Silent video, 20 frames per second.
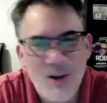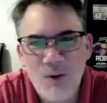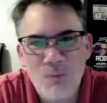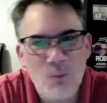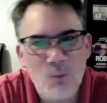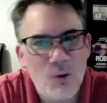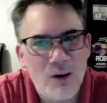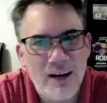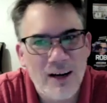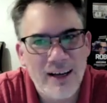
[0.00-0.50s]

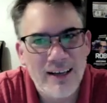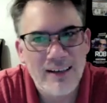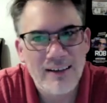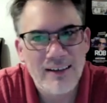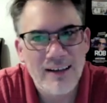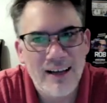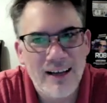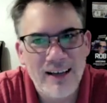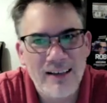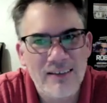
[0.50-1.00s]
well, I
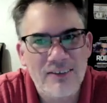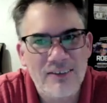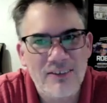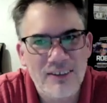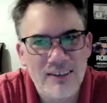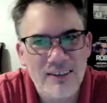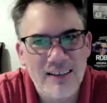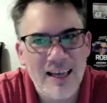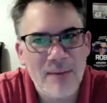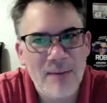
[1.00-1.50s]
can I can
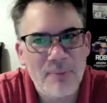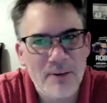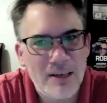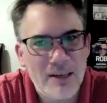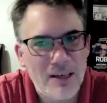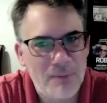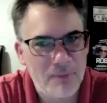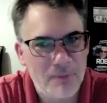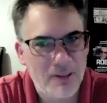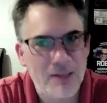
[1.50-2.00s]
see that
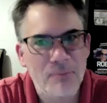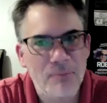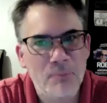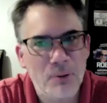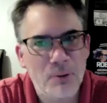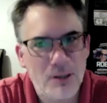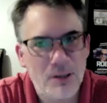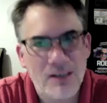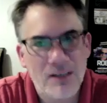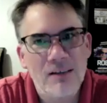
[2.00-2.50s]
becoming a
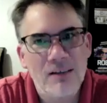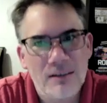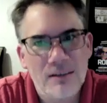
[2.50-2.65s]
book.